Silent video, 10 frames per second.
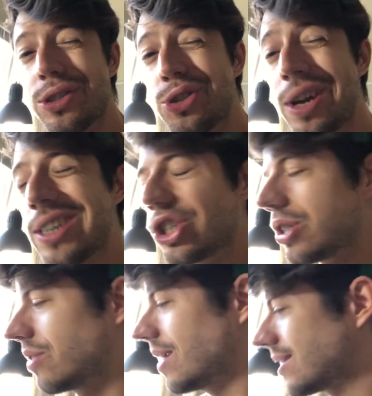stretch.
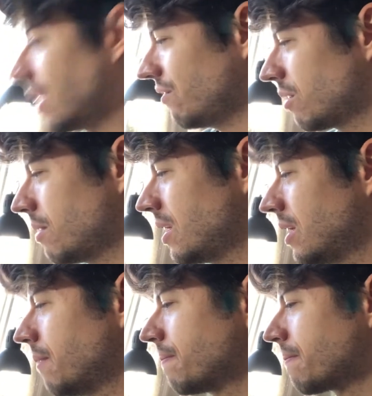So that's giving
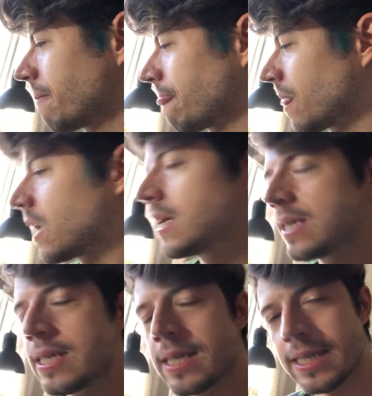me
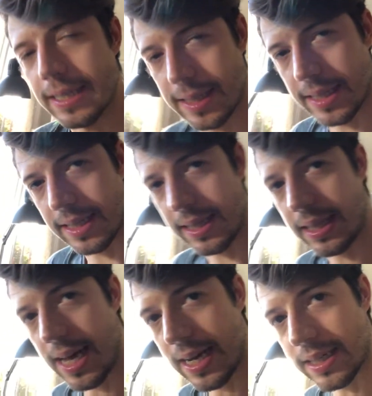
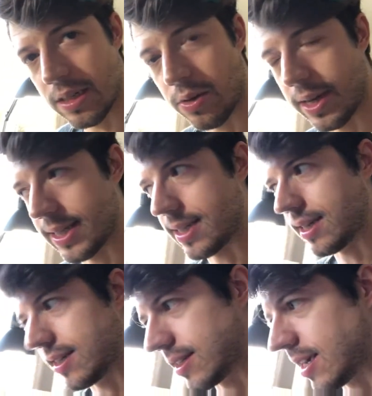slight
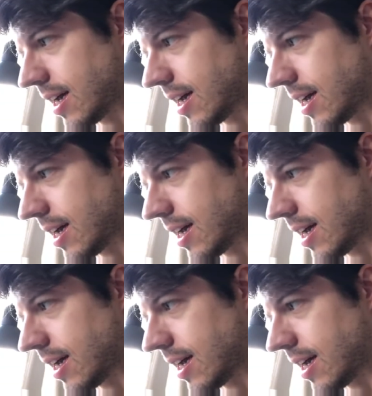annoyances.